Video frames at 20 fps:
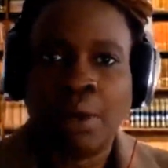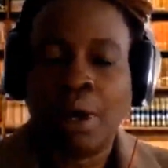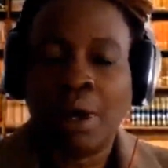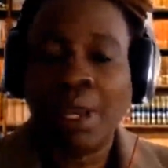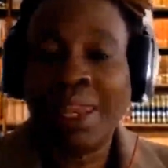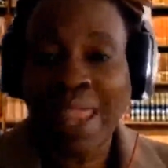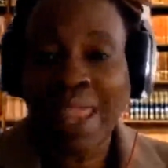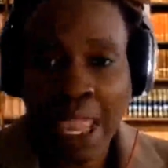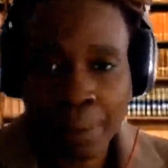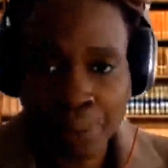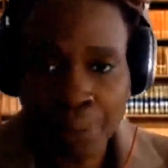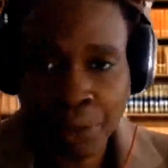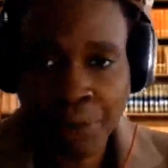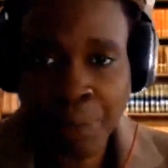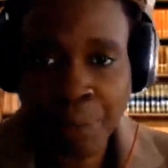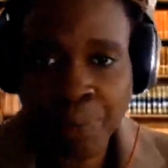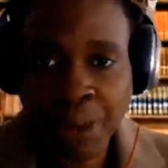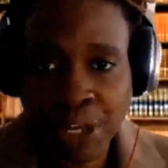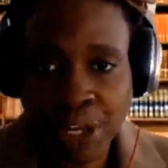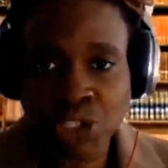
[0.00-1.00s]
a
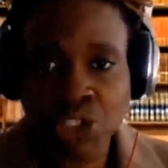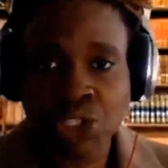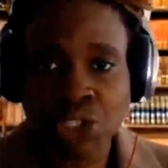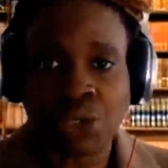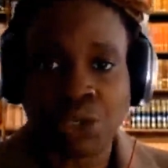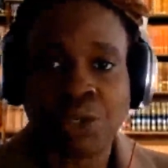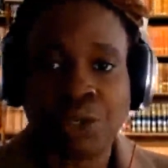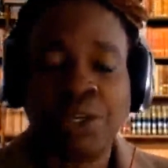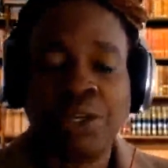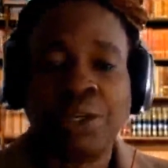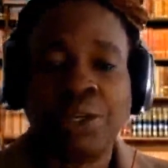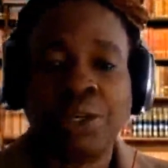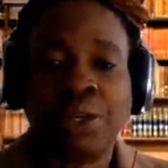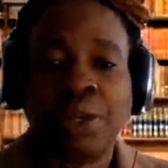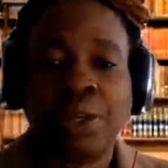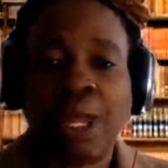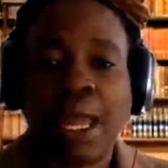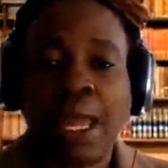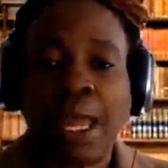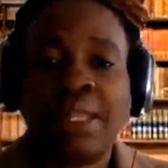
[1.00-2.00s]
library picture,
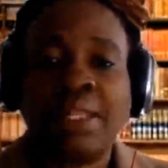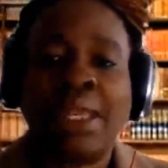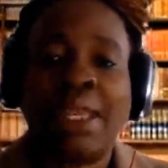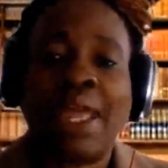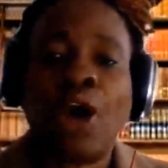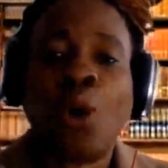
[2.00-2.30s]
and then